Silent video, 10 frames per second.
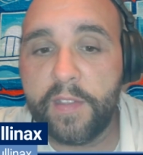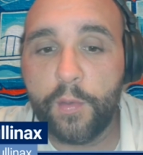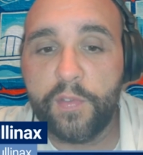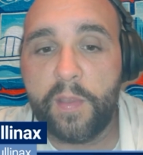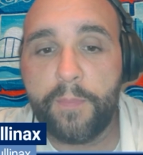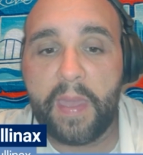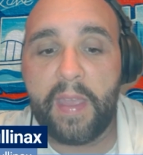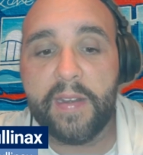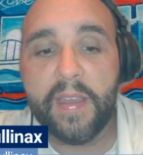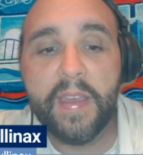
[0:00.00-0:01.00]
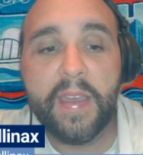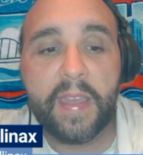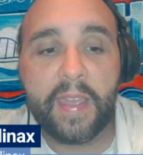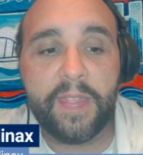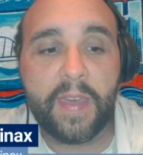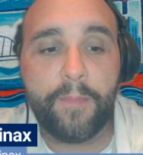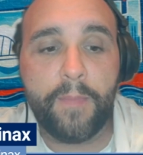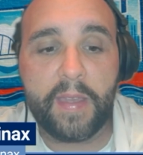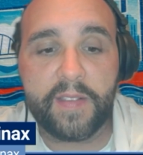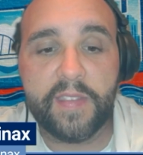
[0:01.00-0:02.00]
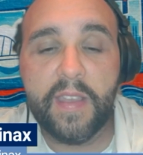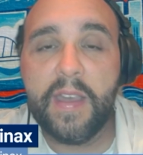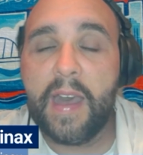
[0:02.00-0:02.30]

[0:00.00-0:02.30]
and you'll see Bane in that mix.